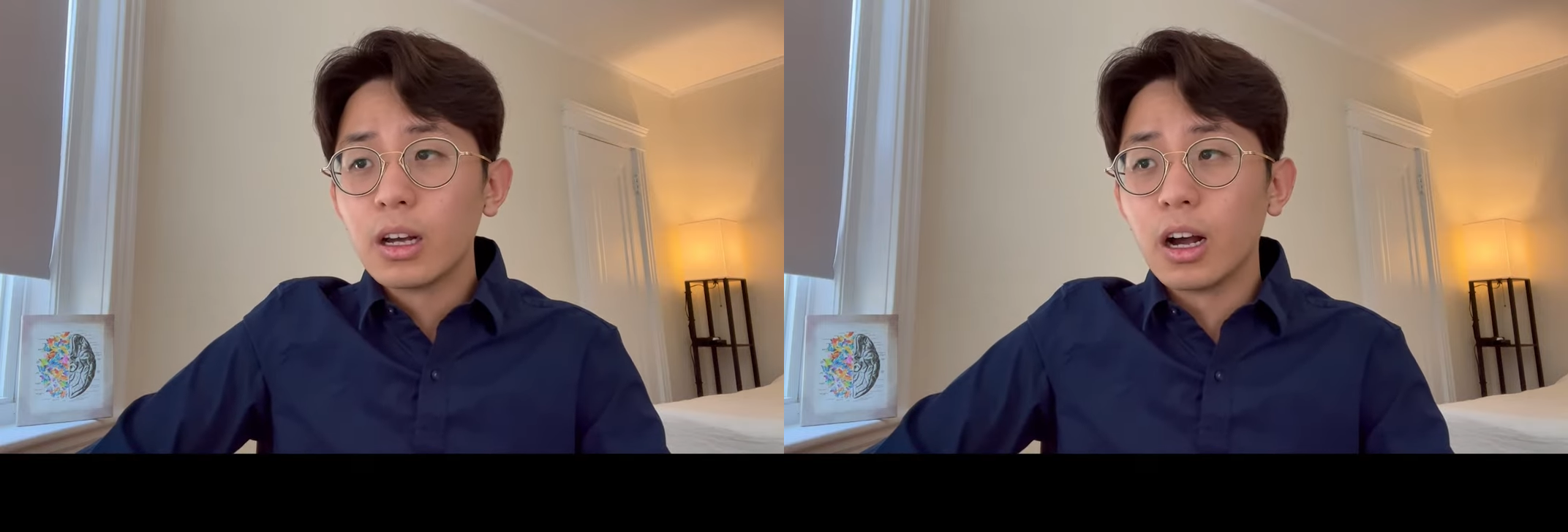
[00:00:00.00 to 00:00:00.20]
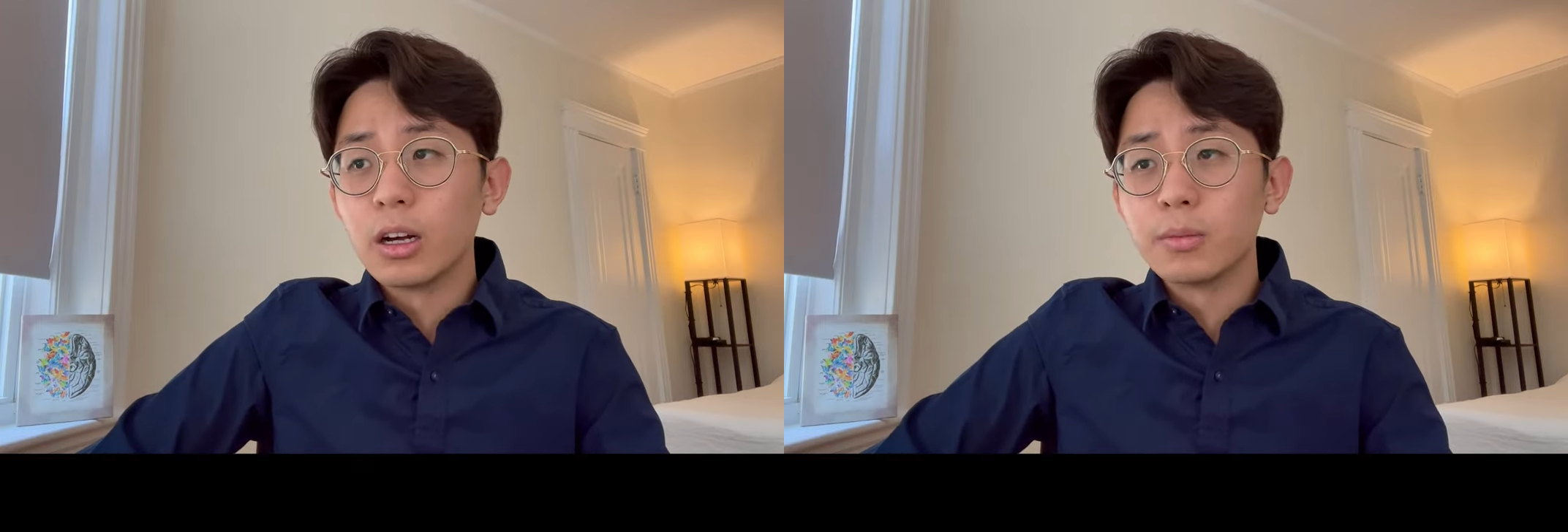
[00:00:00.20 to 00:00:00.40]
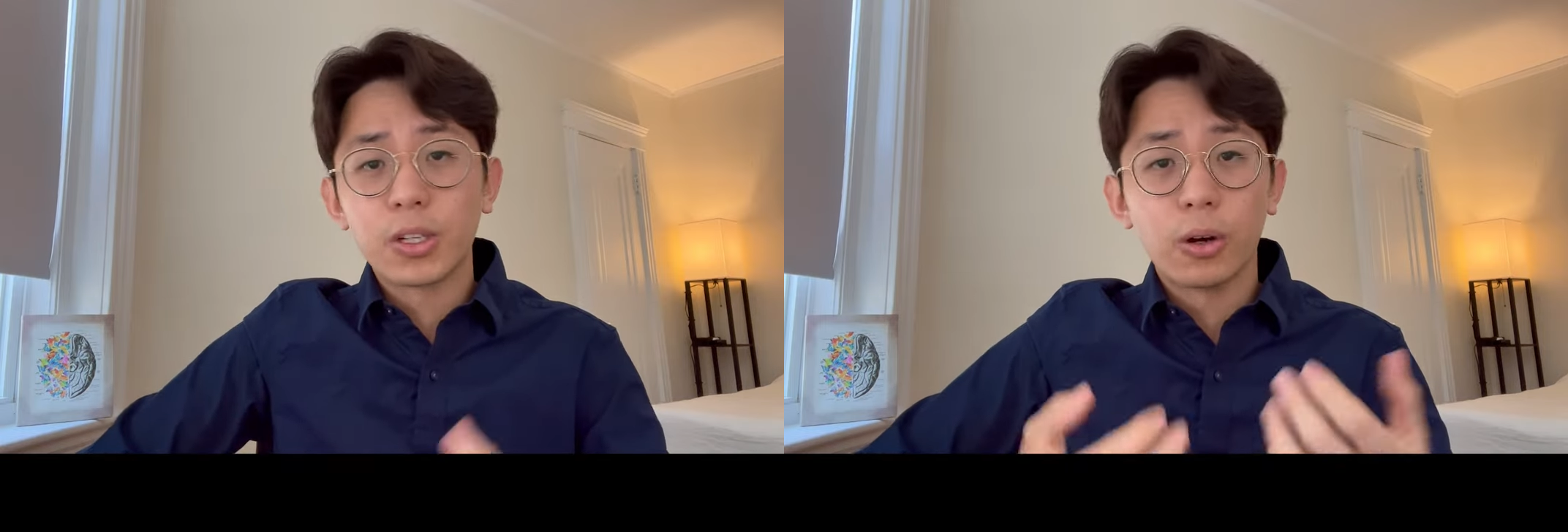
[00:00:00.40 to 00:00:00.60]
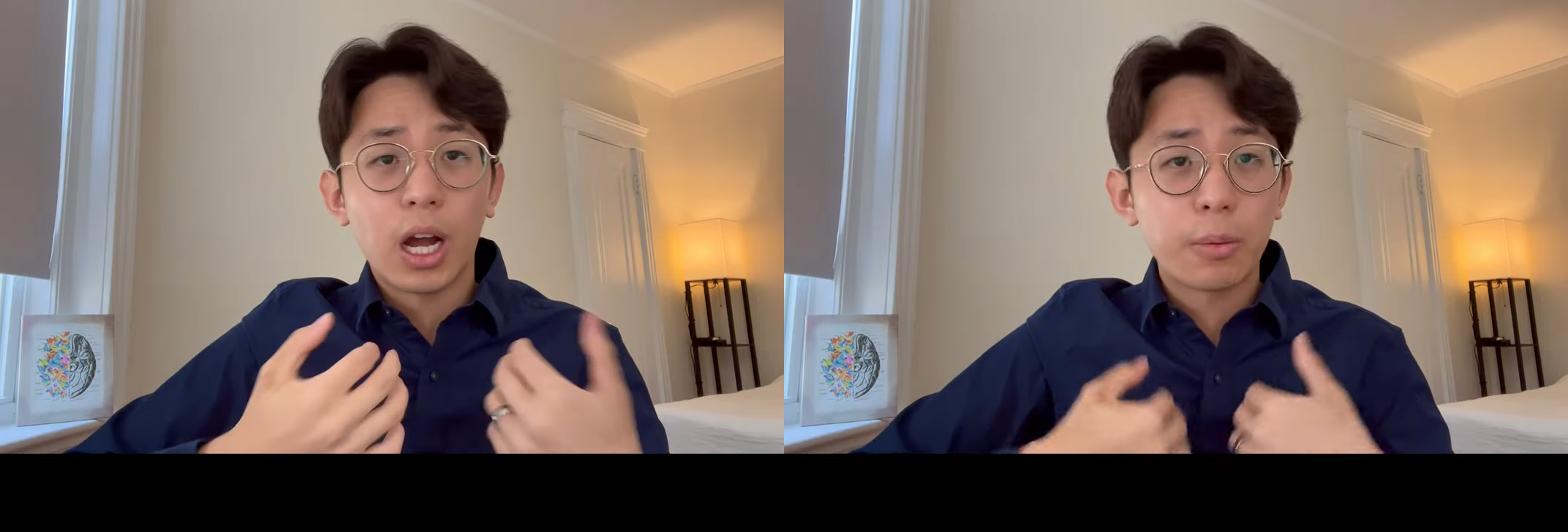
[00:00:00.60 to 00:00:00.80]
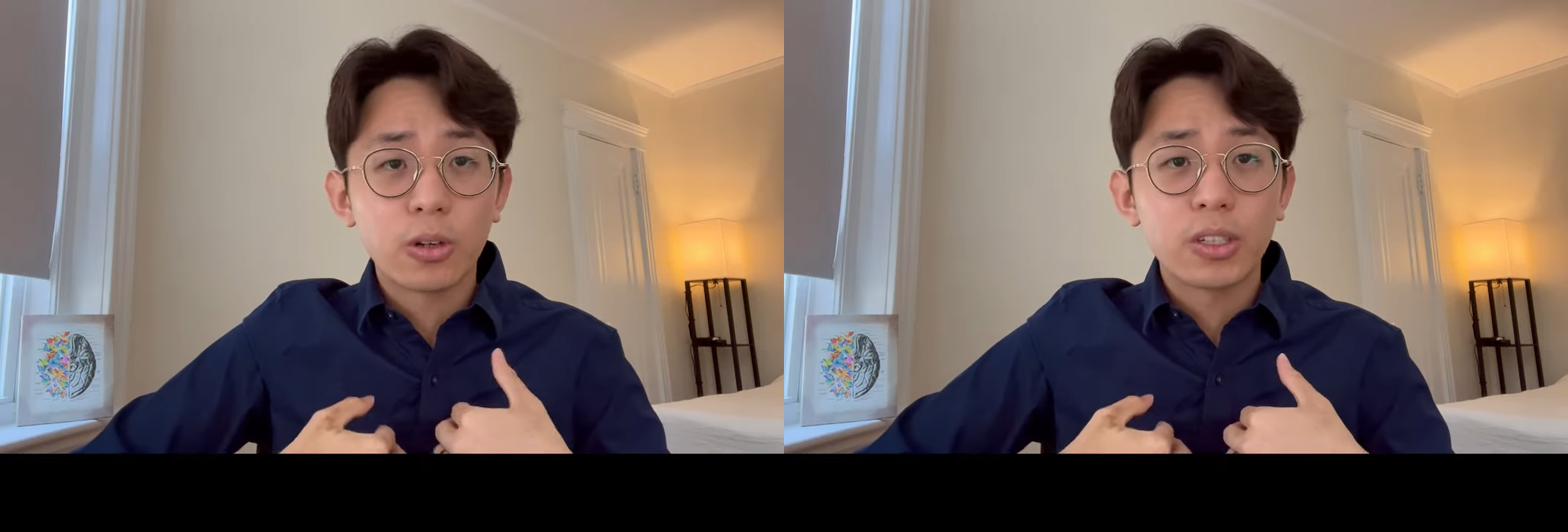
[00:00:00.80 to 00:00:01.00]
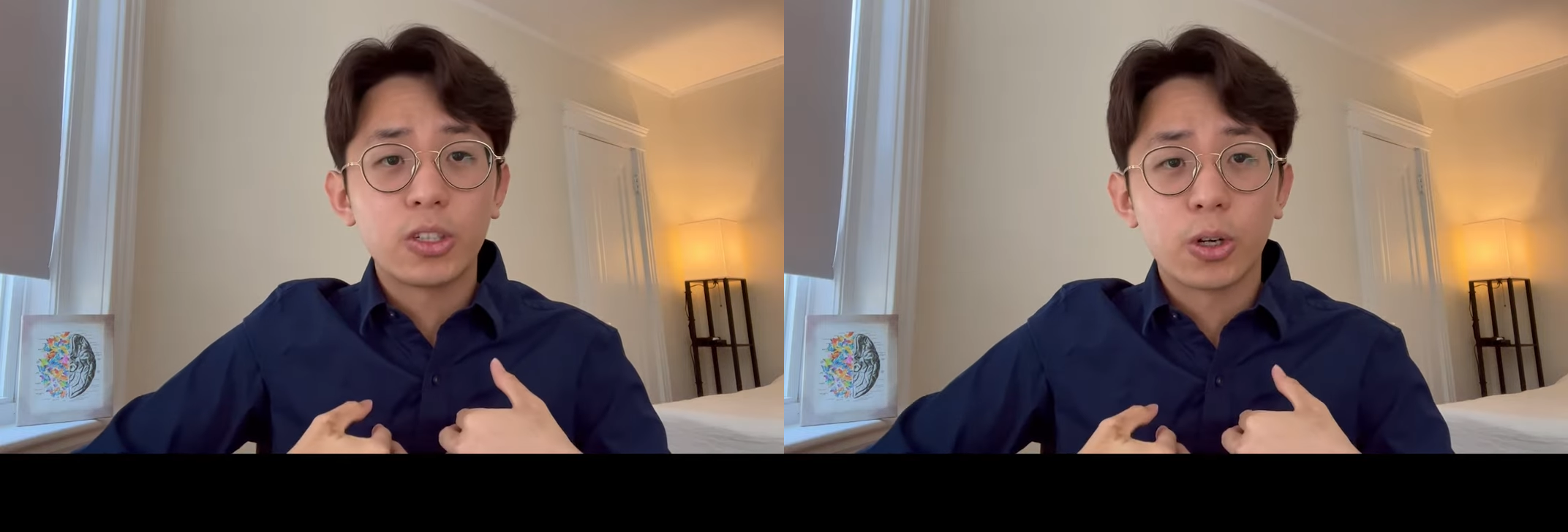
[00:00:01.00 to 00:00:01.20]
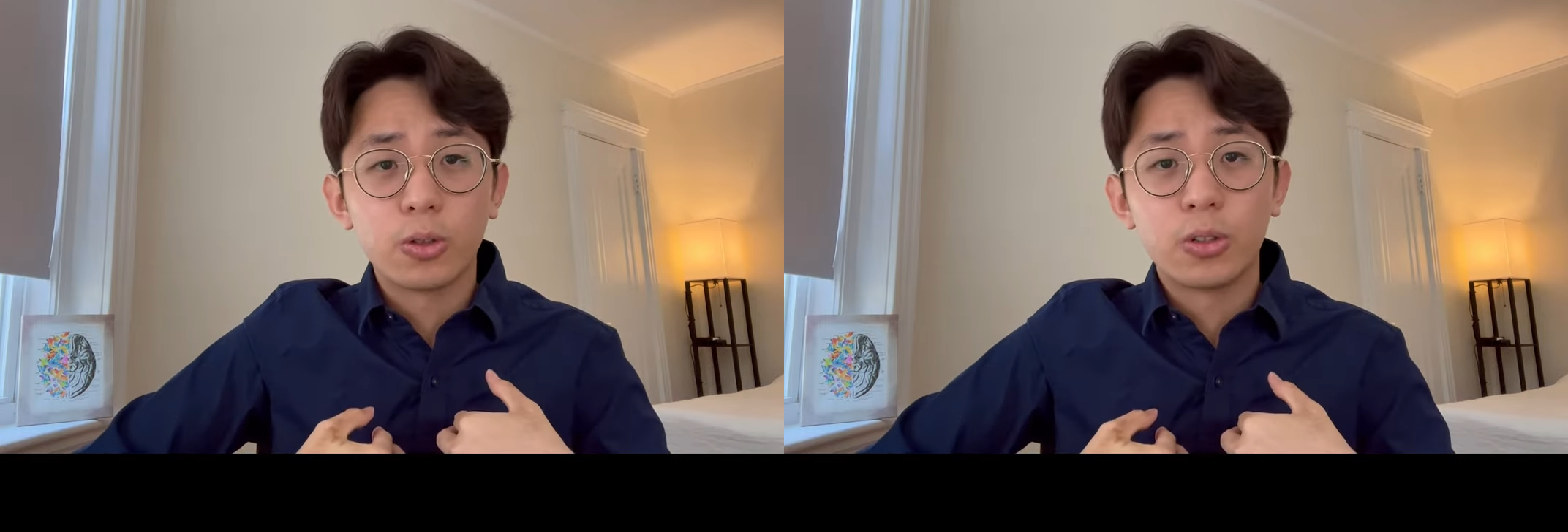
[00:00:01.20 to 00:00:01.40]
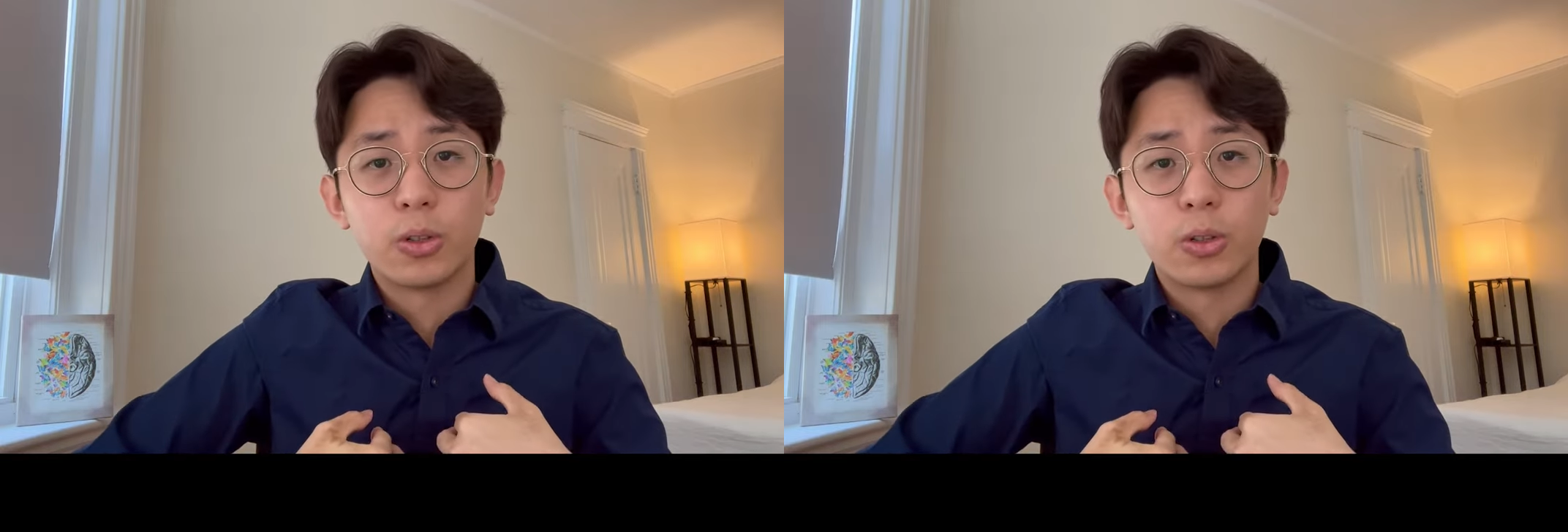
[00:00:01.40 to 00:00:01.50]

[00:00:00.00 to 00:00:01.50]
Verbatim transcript: Um, so I personally chose